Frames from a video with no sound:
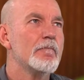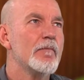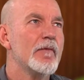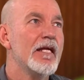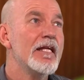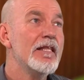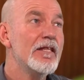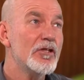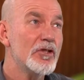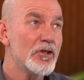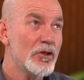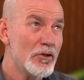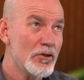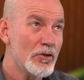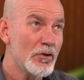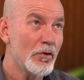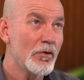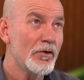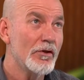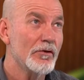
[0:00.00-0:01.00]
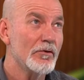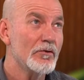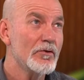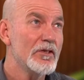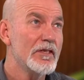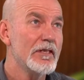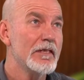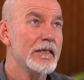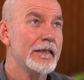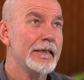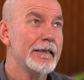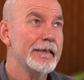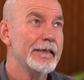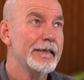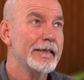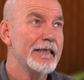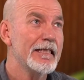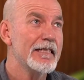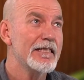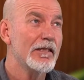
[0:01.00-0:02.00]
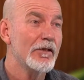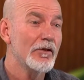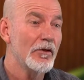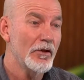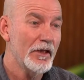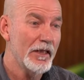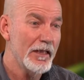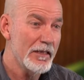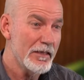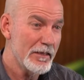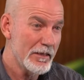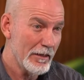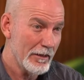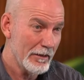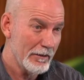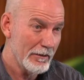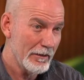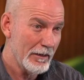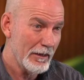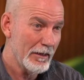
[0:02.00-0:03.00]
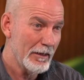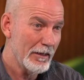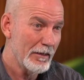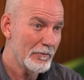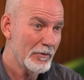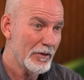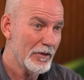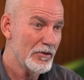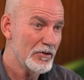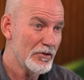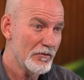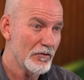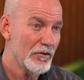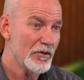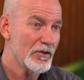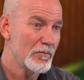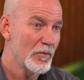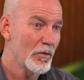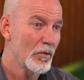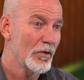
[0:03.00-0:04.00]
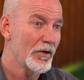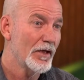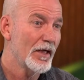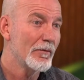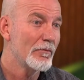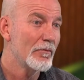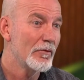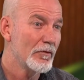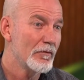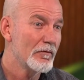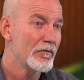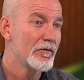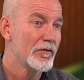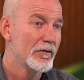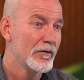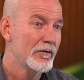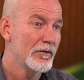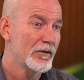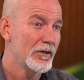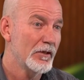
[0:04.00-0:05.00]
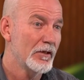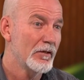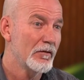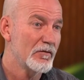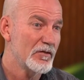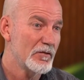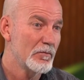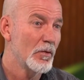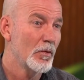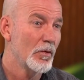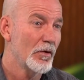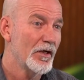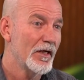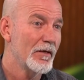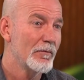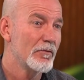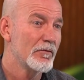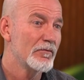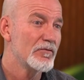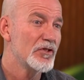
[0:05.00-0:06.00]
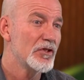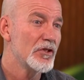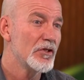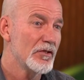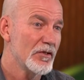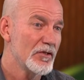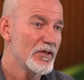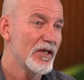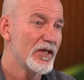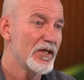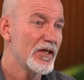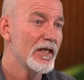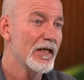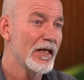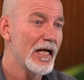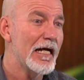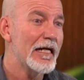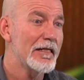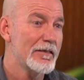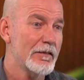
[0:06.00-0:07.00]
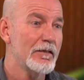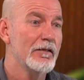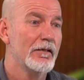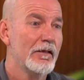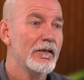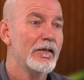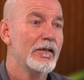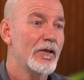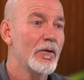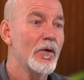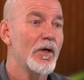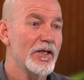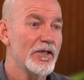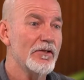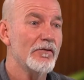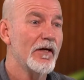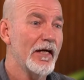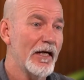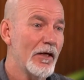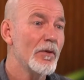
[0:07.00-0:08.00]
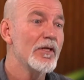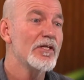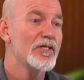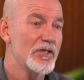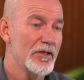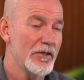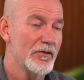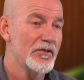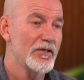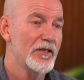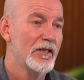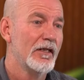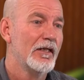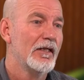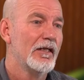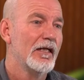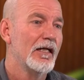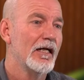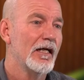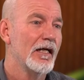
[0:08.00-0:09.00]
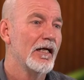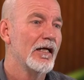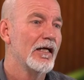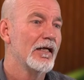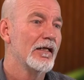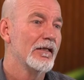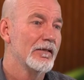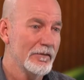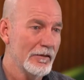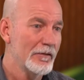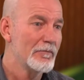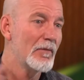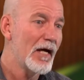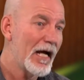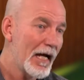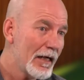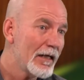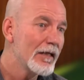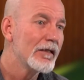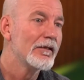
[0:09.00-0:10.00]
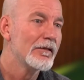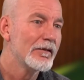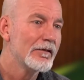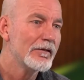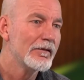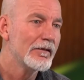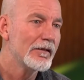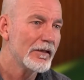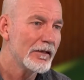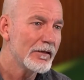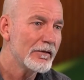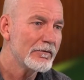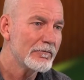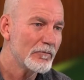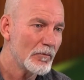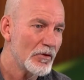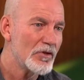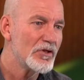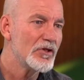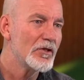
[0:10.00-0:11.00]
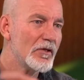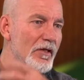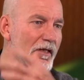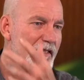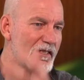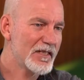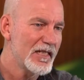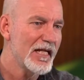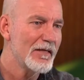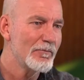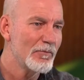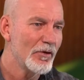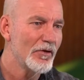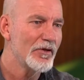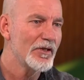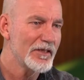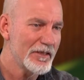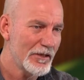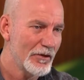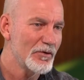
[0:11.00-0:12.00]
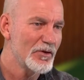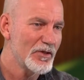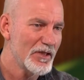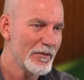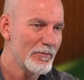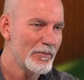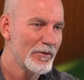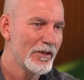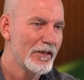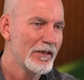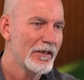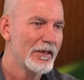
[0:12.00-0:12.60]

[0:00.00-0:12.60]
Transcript: In the tutorials, it's a lot easier because you've got a smaller number of students, so you can ask quite direct questions. Mark, what do you understand by this concept?